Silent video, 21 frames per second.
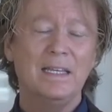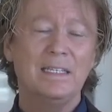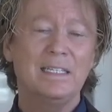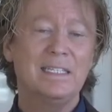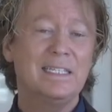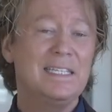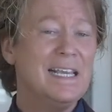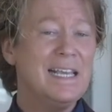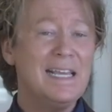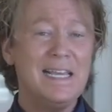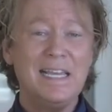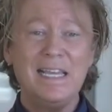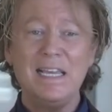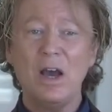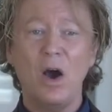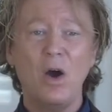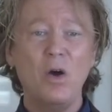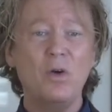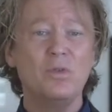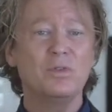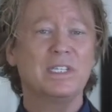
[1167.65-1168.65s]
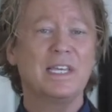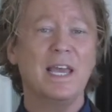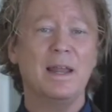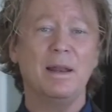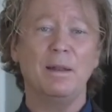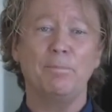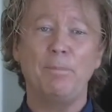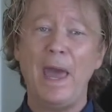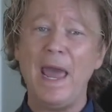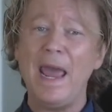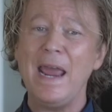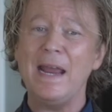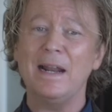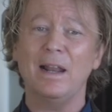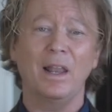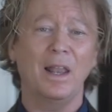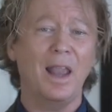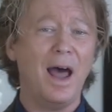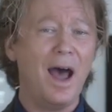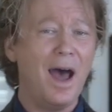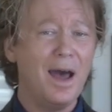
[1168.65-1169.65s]
CEOs get paid a
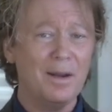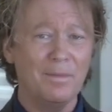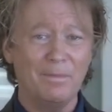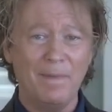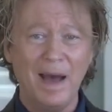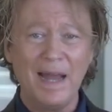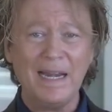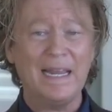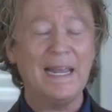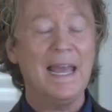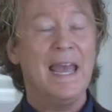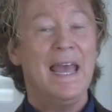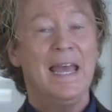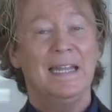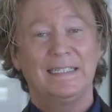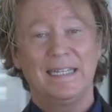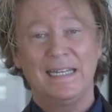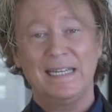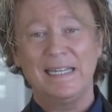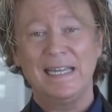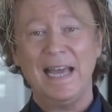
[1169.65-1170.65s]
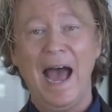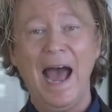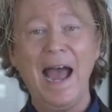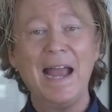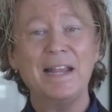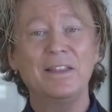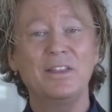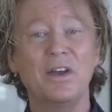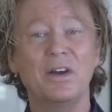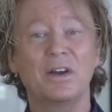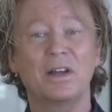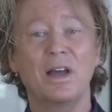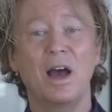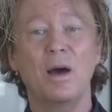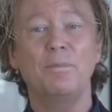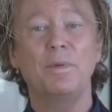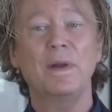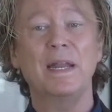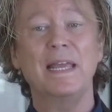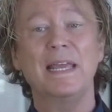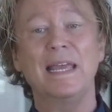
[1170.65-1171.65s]
lot of money to guide their
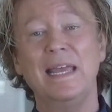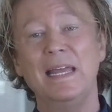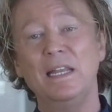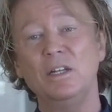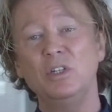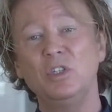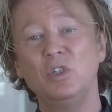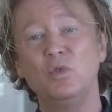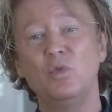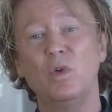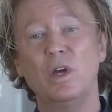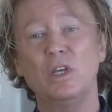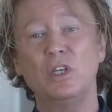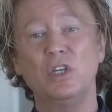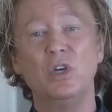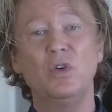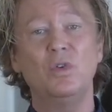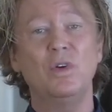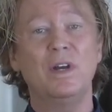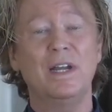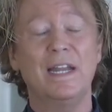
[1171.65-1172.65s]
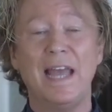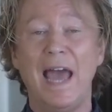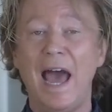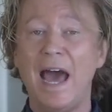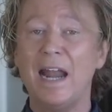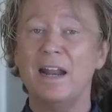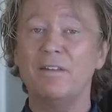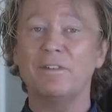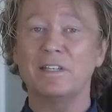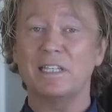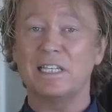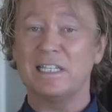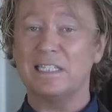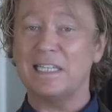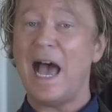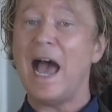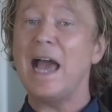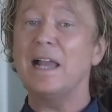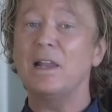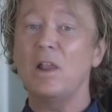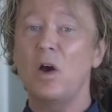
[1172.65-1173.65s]
company into a unity, out of a
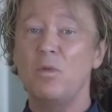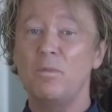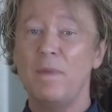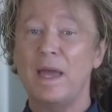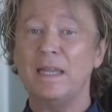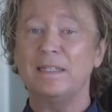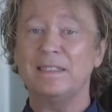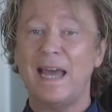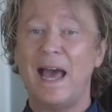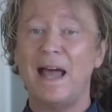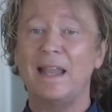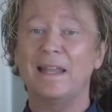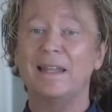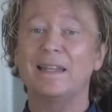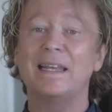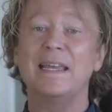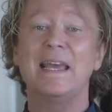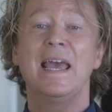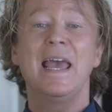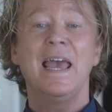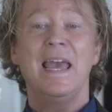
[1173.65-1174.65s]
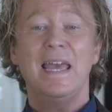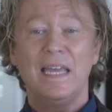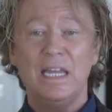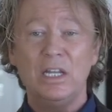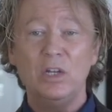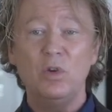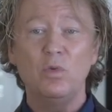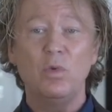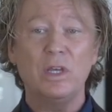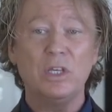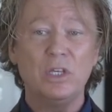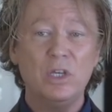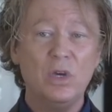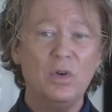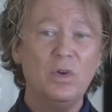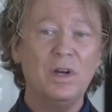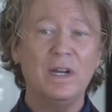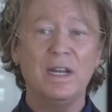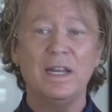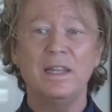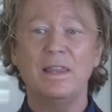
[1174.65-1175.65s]
silo mentality, into a
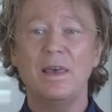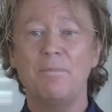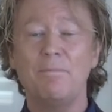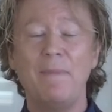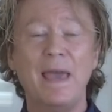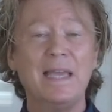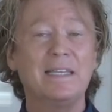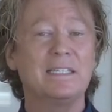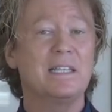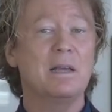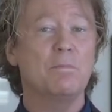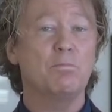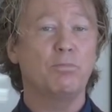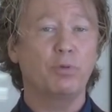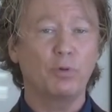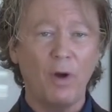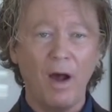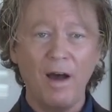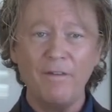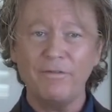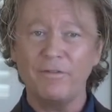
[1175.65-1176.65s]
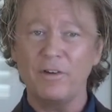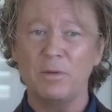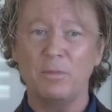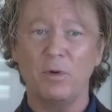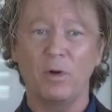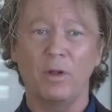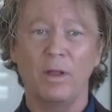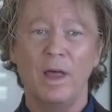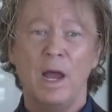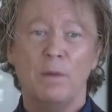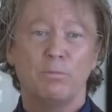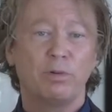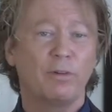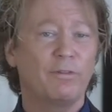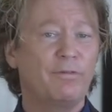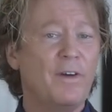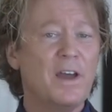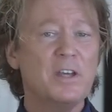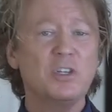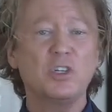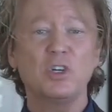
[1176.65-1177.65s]
unity that makes them profitable.
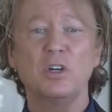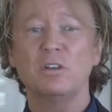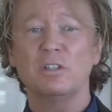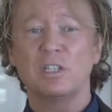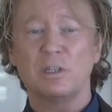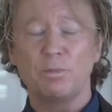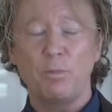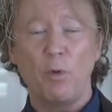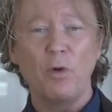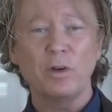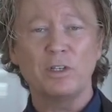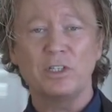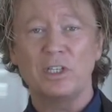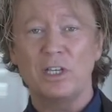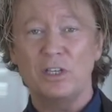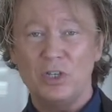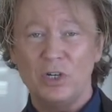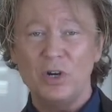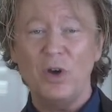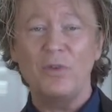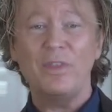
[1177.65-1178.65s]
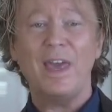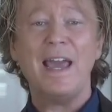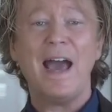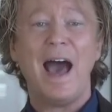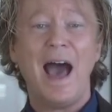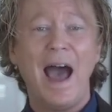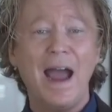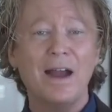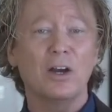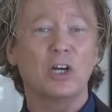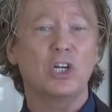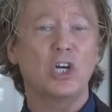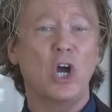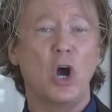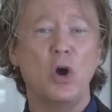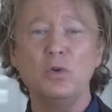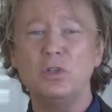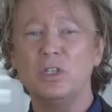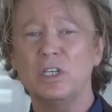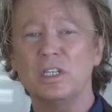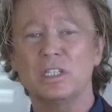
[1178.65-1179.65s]
Professional sports, did you know they hire
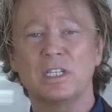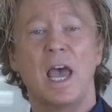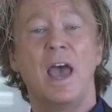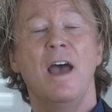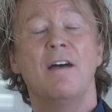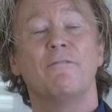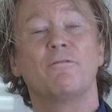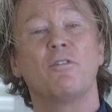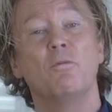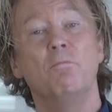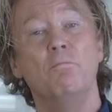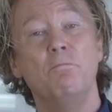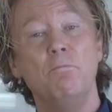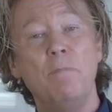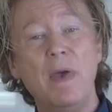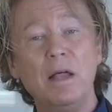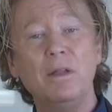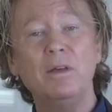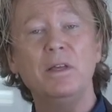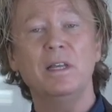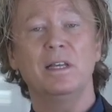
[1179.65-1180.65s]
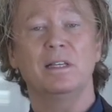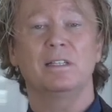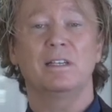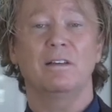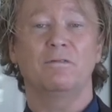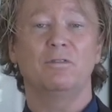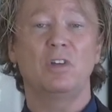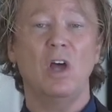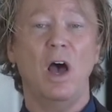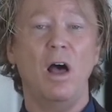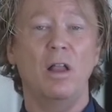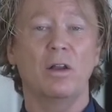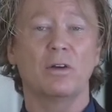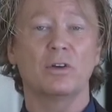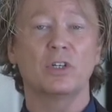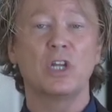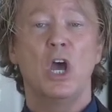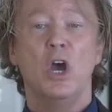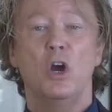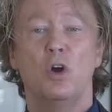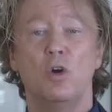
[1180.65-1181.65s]
coaches for millions of
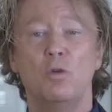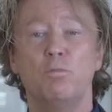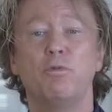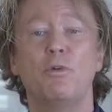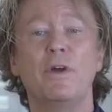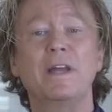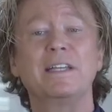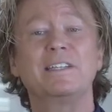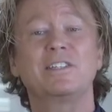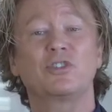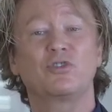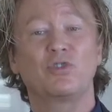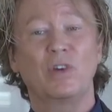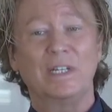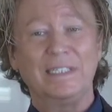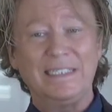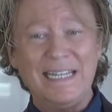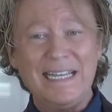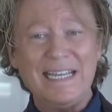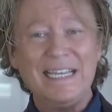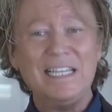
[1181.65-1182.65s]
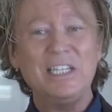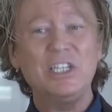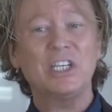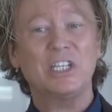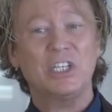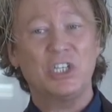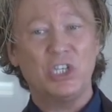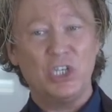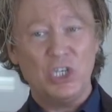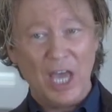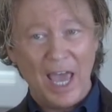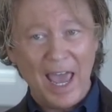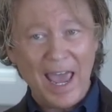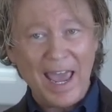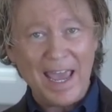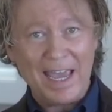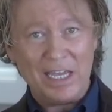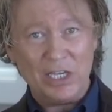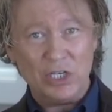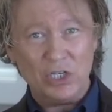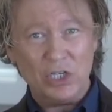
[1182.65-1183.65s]
dollars who bring strategic
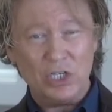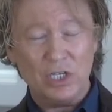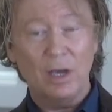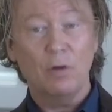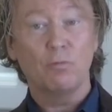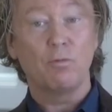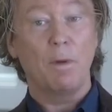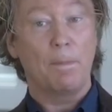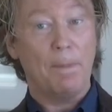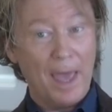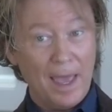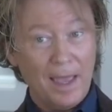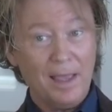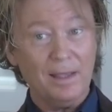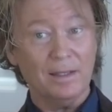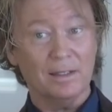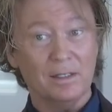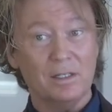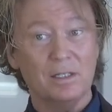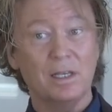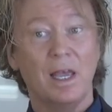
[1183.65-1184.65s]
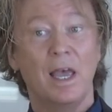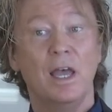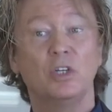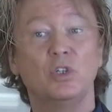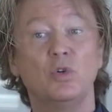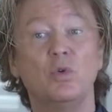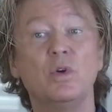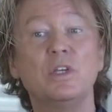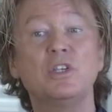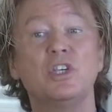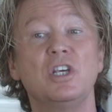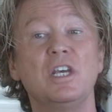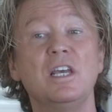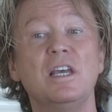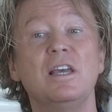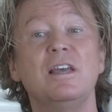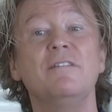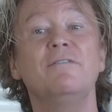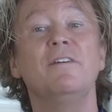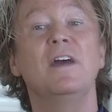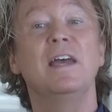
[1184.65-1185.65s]
change, repentance, to
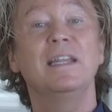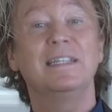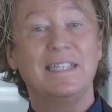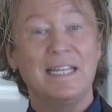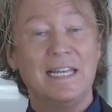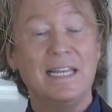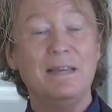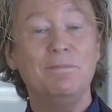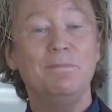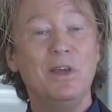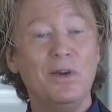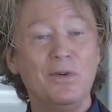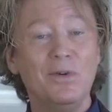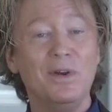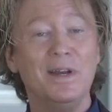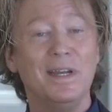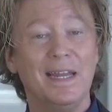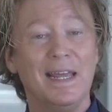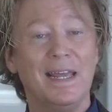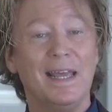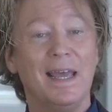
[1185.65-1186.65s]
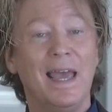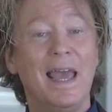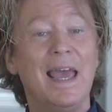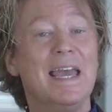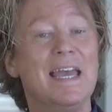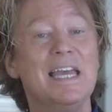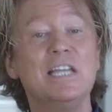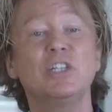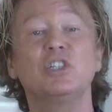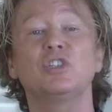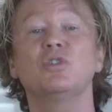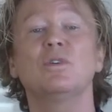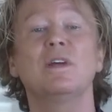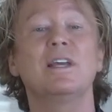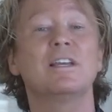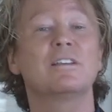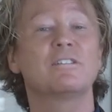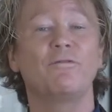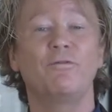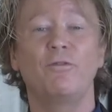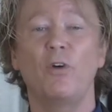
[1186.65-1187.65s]
achieve team unity. History
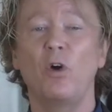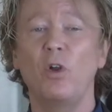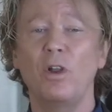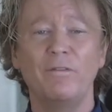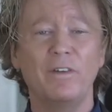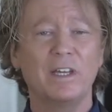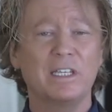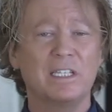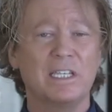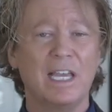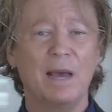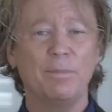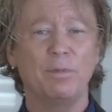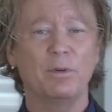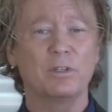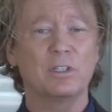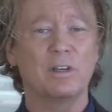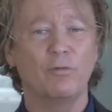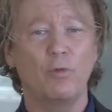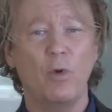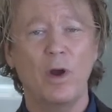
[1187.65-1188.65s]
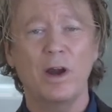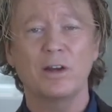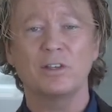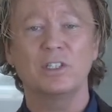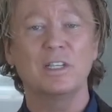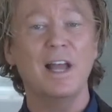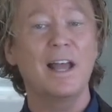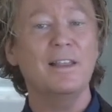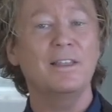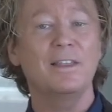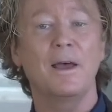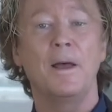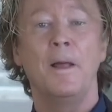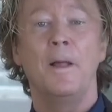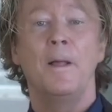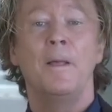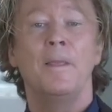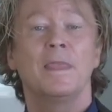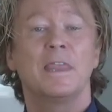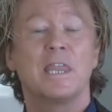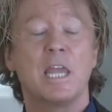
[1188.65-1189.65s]
is full of examples of where it's not the,
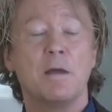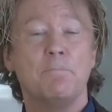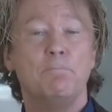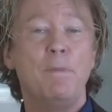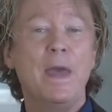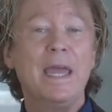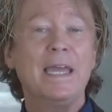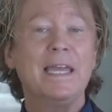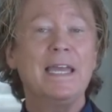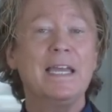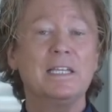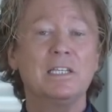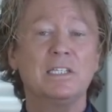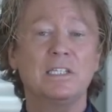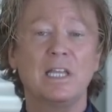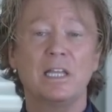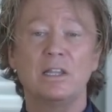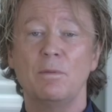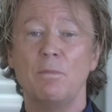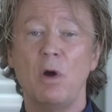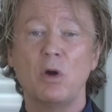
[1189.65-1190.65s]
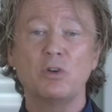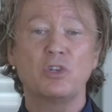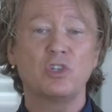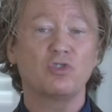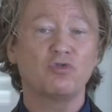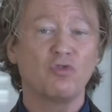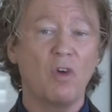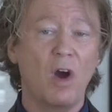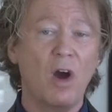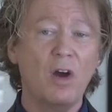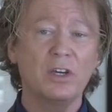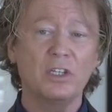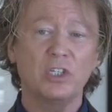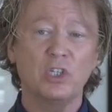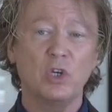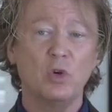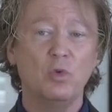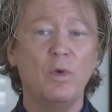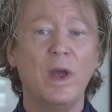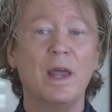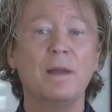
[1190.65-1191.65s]
the biggest and the most strongest
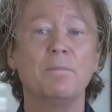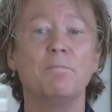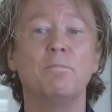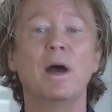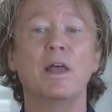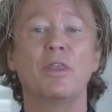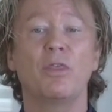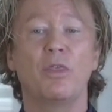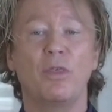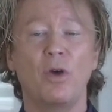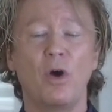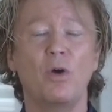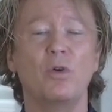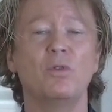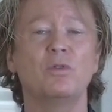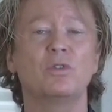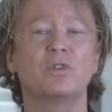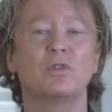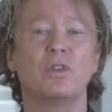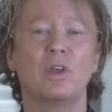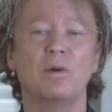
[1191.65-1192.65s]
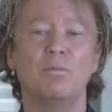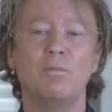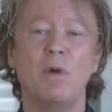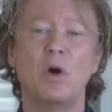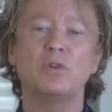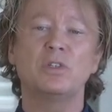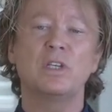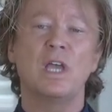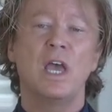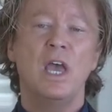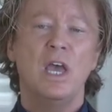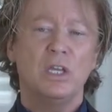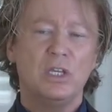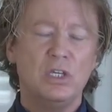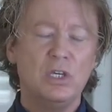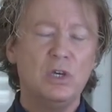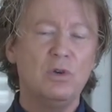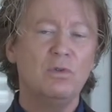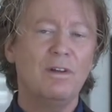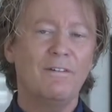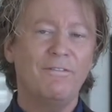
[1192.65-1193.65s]
who win, but those who are the most
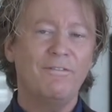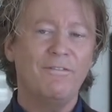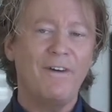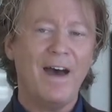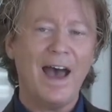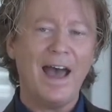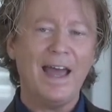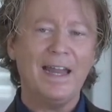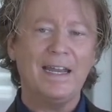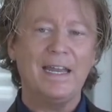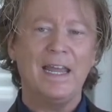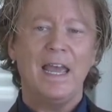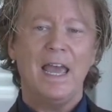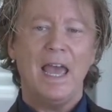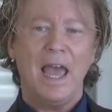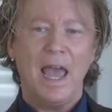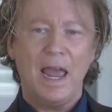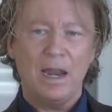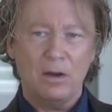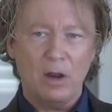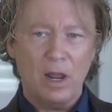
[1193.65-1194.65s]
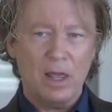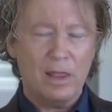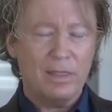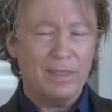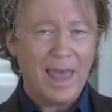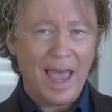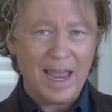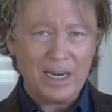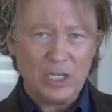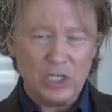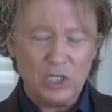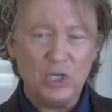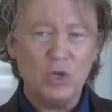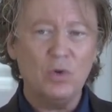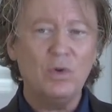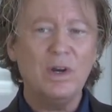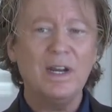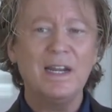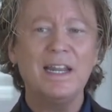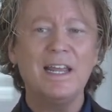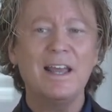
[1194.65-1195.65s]
unified. And that
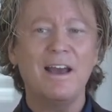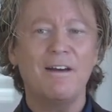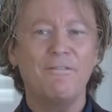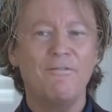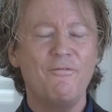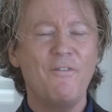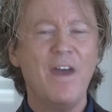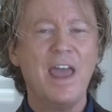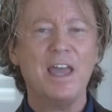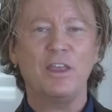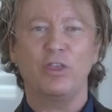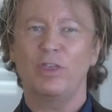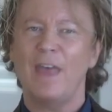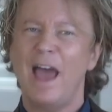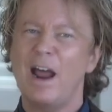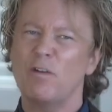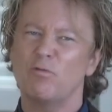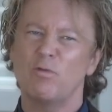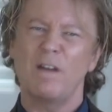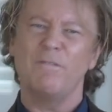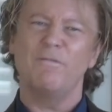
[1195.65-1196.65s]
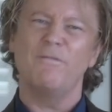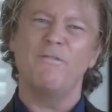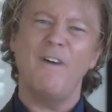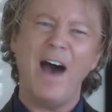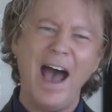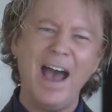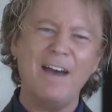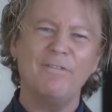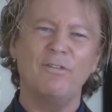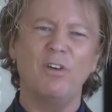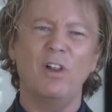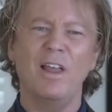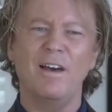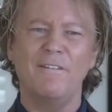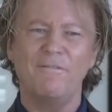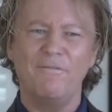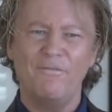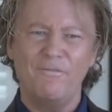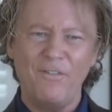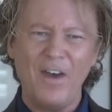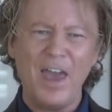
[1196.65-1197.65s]
unity of faith, that revival
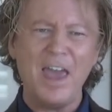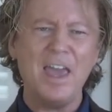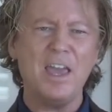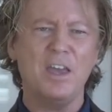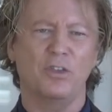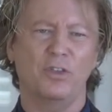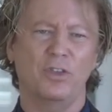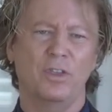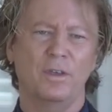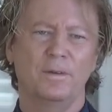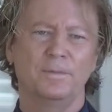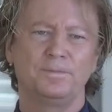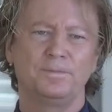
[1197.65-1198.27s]
of faith.